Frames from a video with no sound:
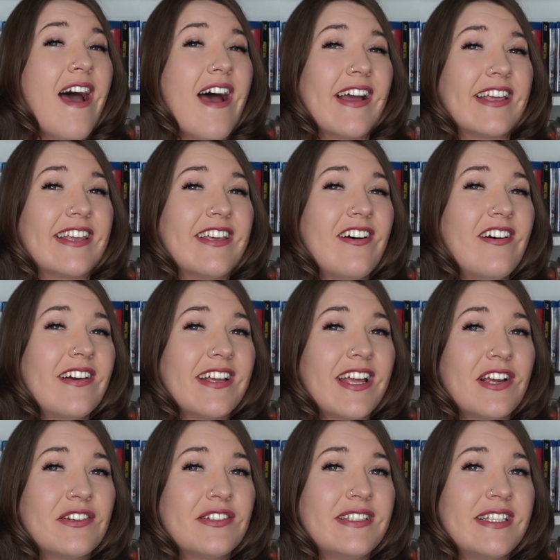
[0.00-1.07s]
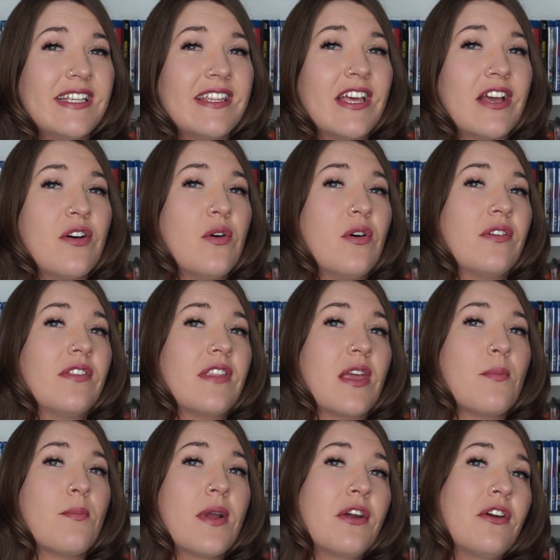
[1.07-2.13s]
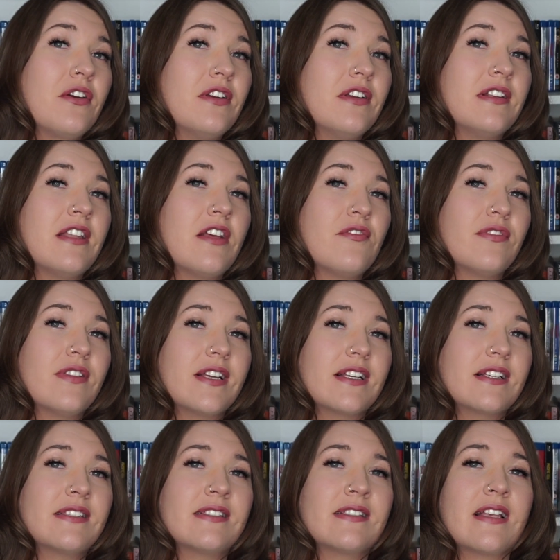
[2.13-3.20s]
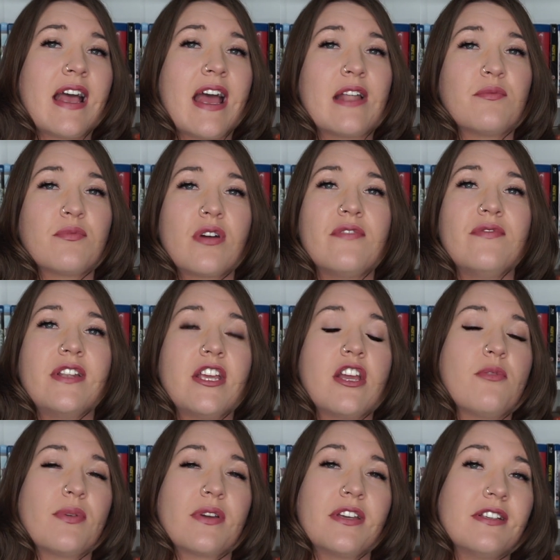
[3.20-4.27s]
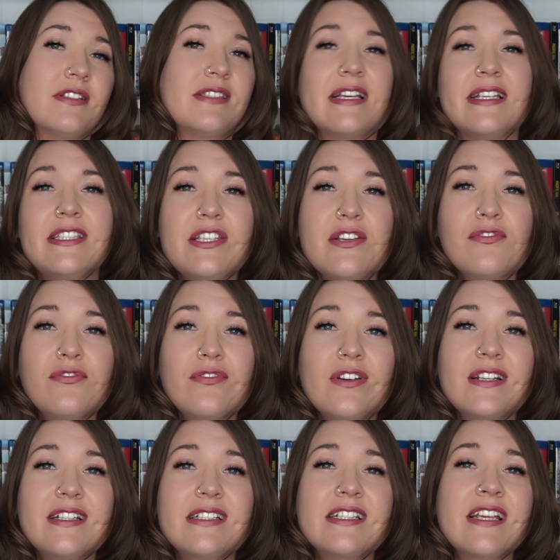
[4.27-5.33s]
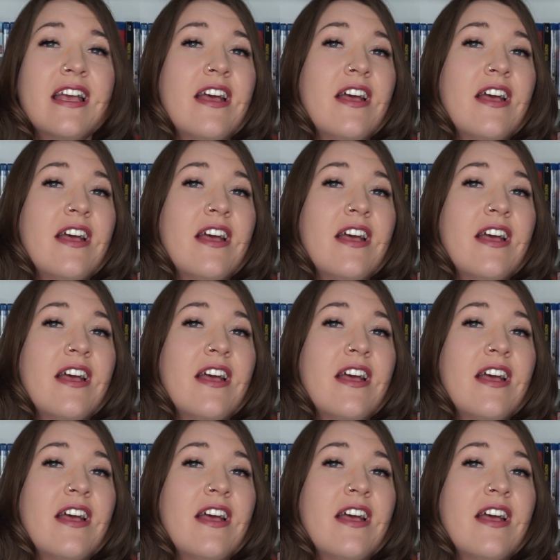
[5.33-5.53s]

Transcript: I can't guarantee they're on the American Netflix and Prime Video because they're different.